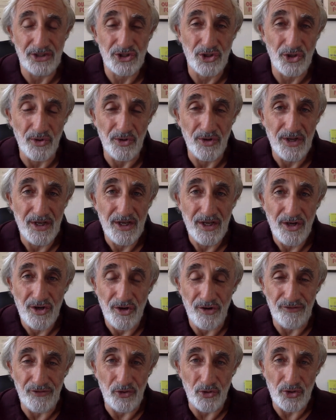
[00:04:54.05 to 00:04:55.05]
So,
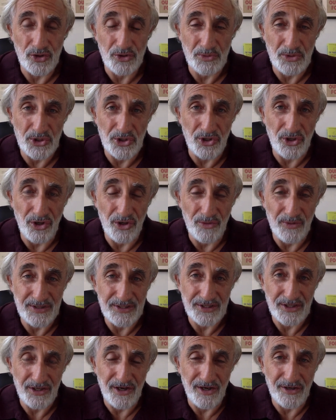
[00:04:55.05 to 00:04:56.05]
of course, we should
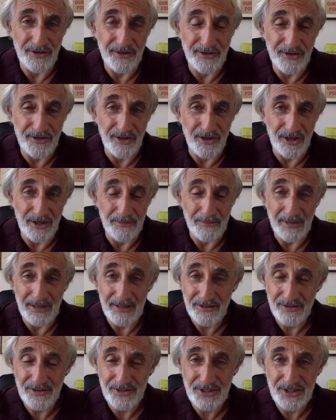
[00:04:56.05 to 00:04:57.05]
always honor our
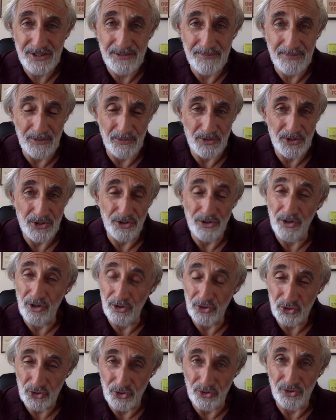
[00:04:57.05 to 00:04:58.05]
mothers, but we should
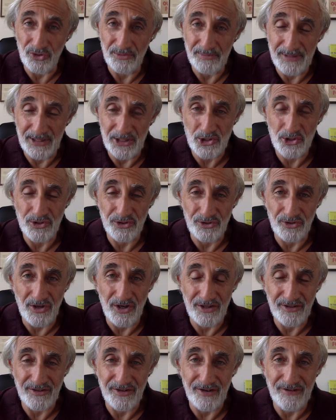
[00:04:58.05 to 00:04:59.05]
also make sure to
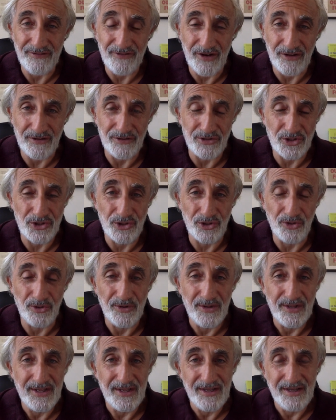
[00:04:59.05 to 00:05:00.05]
honor our fathers.
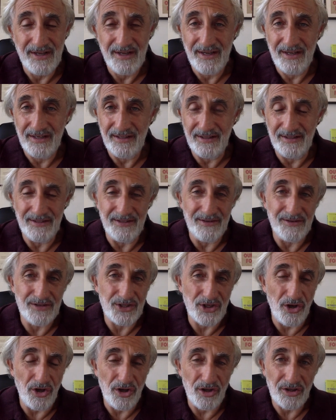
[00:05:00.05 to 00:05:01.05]
So,
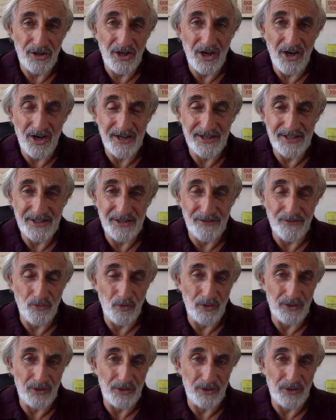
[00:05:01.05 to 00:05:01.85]
there's all kinds of